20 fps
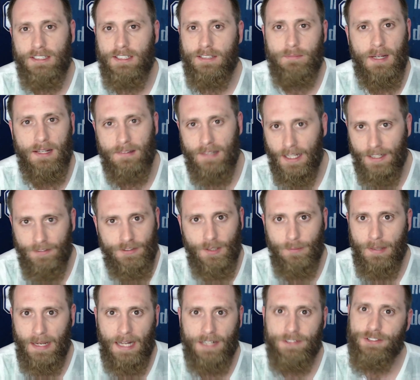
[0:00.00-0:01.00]
in my life to
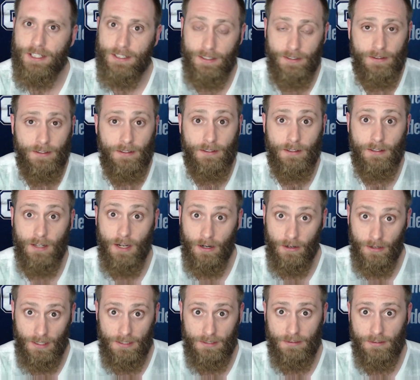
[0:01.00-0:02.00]
patch anything,
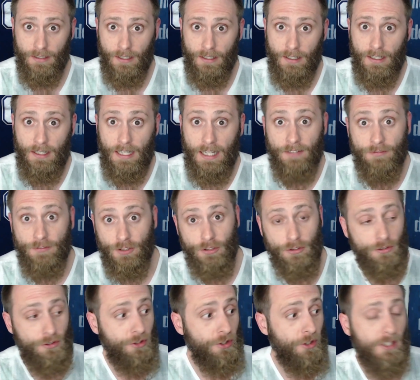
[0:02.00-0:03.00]
alright? If
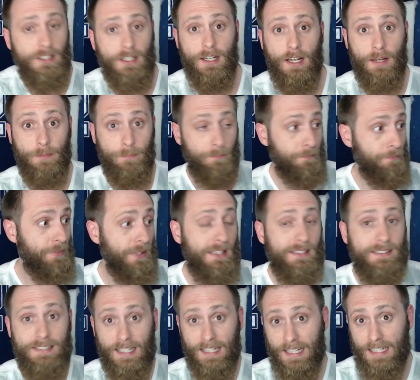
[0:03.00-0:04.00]
you took a
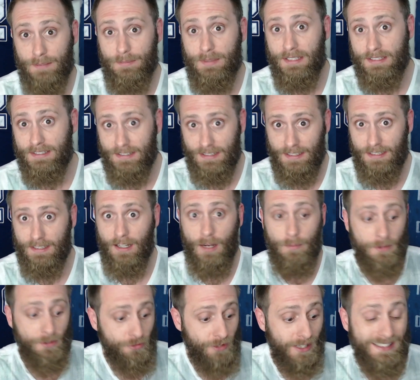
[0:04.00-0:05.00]
piece of ABC
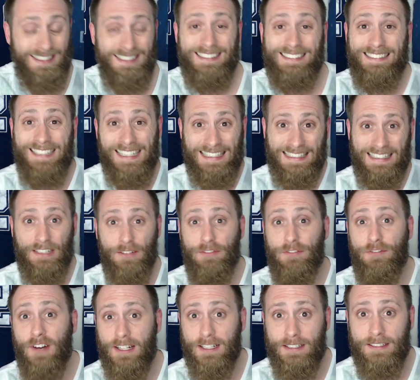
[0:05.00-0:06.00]
gum and tried to stick it in a
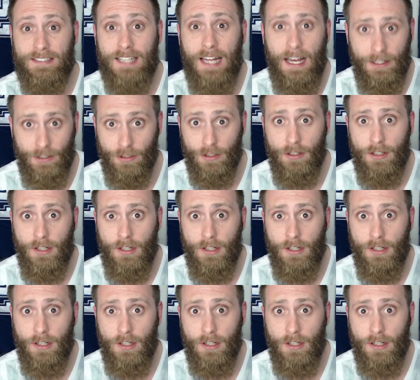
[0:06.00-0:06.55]
fucking tire,